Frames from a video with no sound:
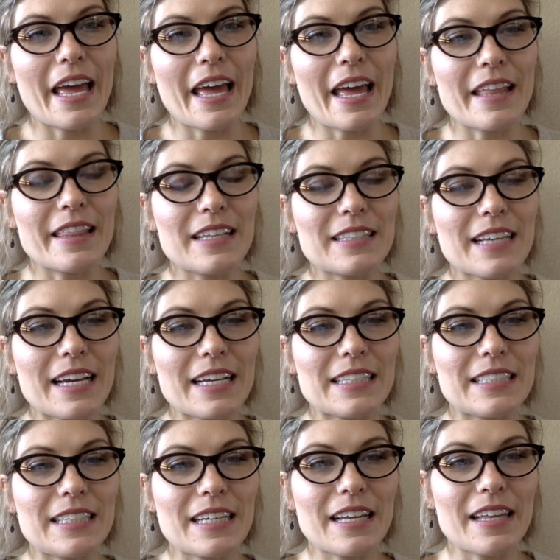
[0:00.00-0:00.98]
And this
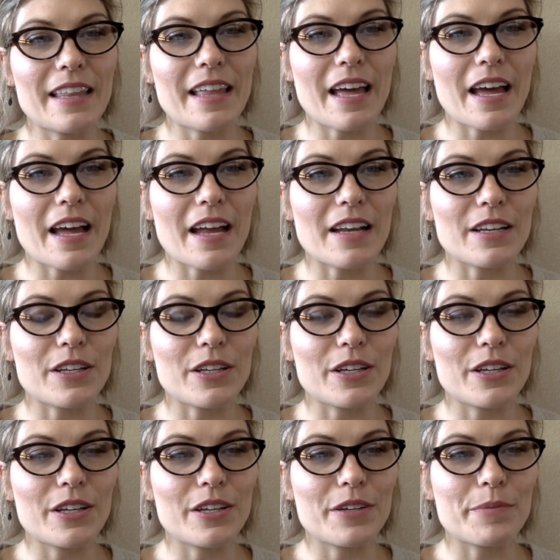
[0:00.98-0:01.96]
idea that
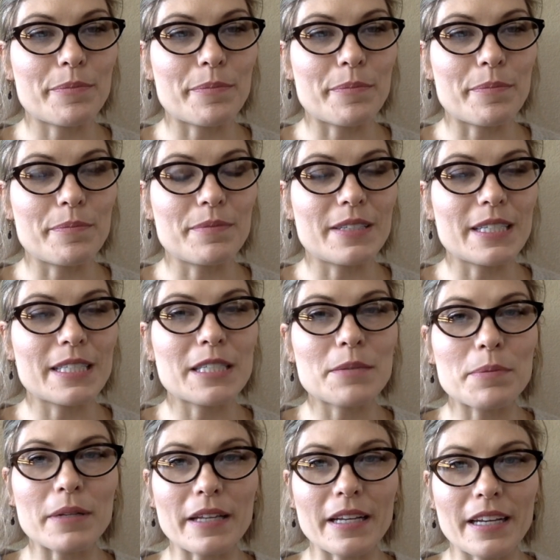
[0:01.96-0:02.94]

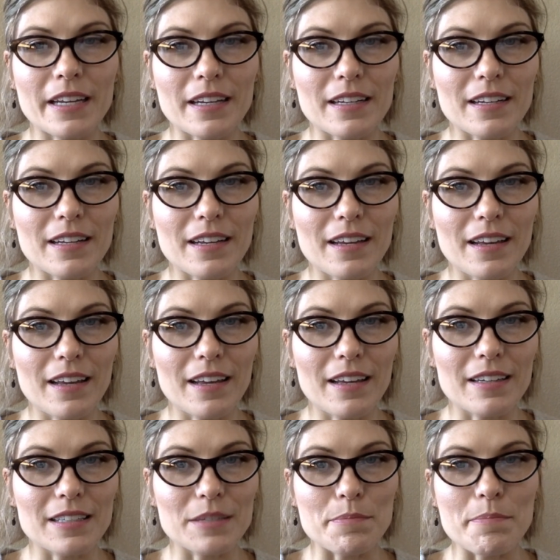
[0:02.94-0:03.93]
disciplining
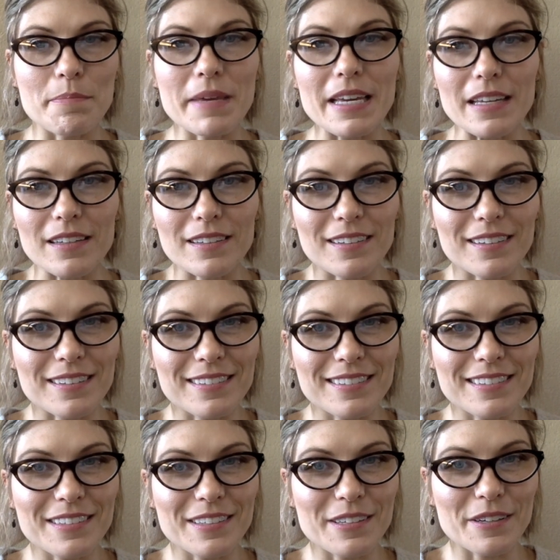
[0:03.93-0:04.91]
is mean,
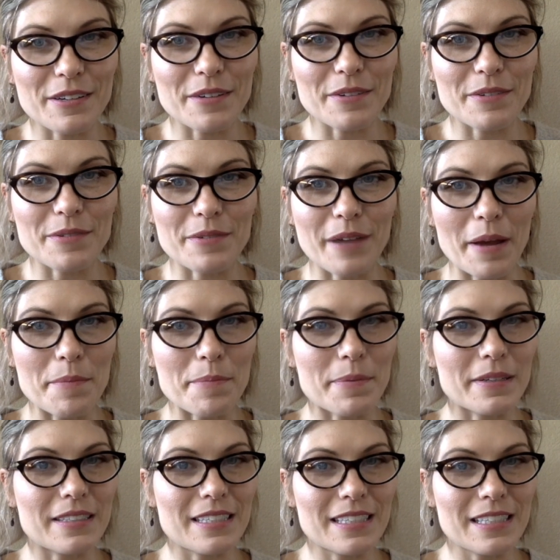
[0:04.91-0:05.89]
right?
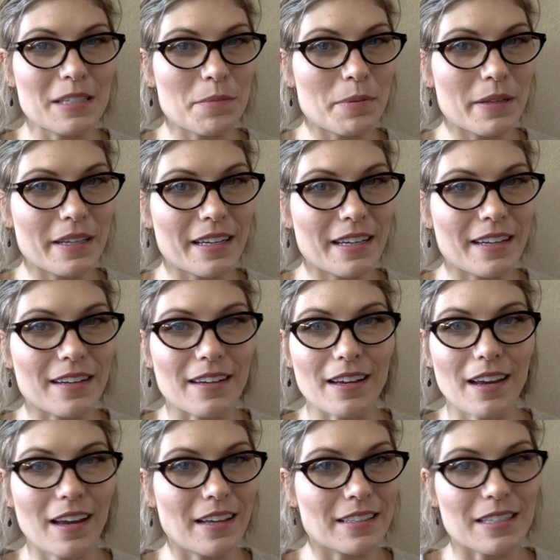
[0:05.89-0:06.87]
But disciplining
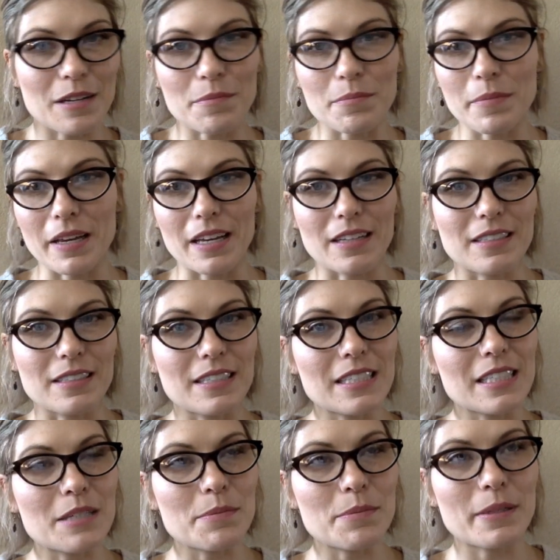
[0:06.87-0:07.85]
isn't mean.
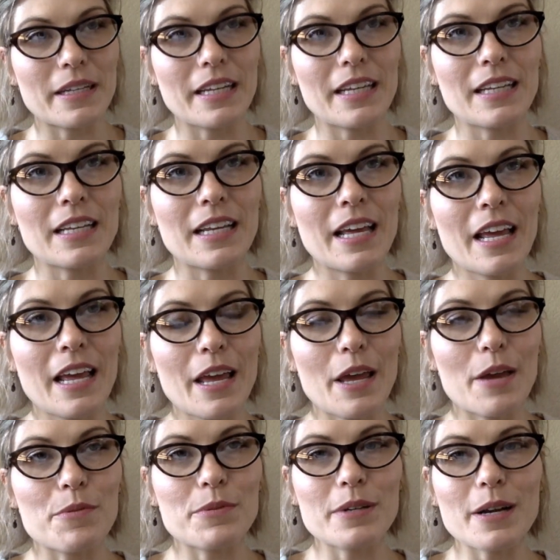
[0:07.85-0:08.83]
Disciplining,
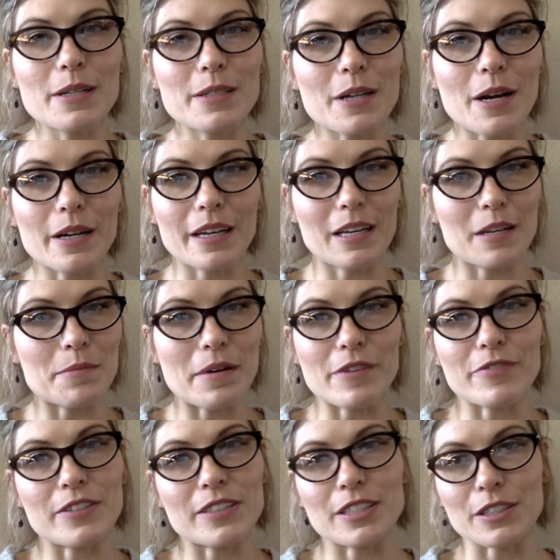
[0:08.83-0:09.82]
and we're not talking
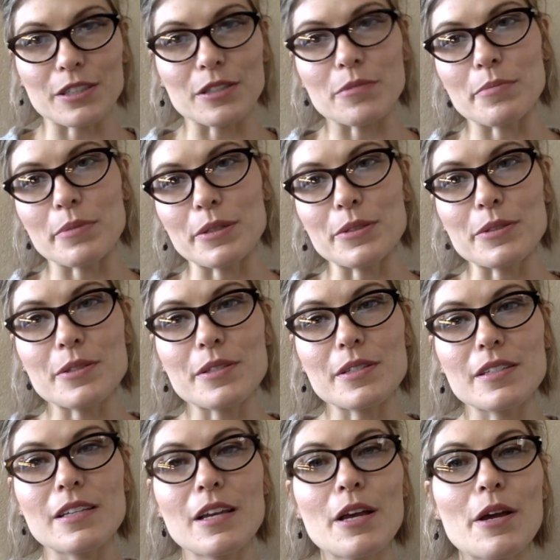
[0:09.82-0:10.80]
about physical
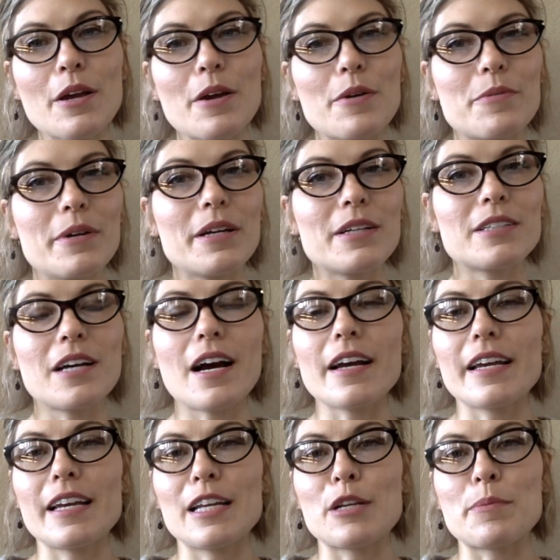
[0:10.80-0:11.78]
abuse, we are
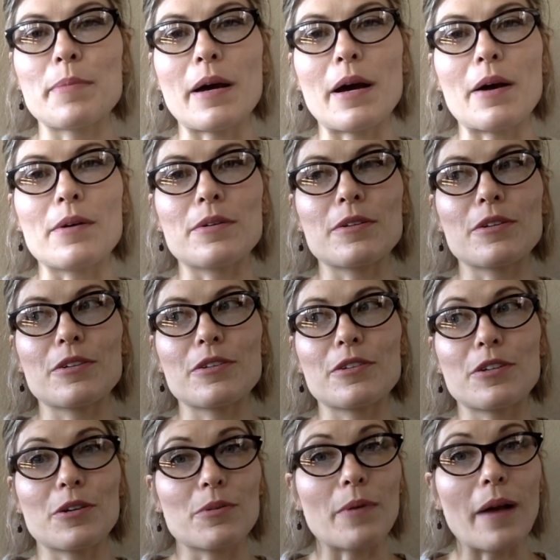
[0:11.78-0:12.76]
talking about
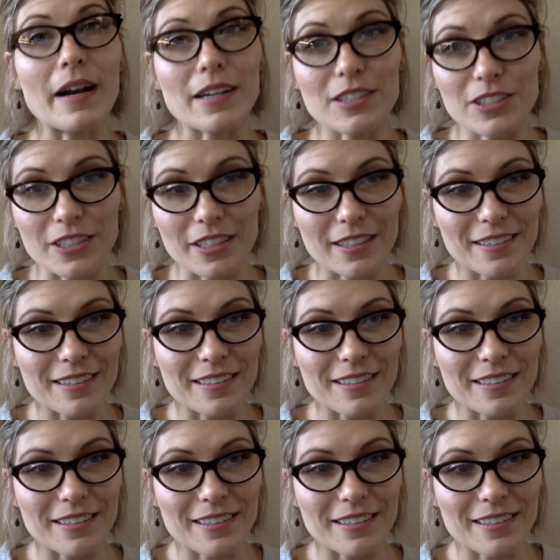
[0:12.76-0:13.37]
correction.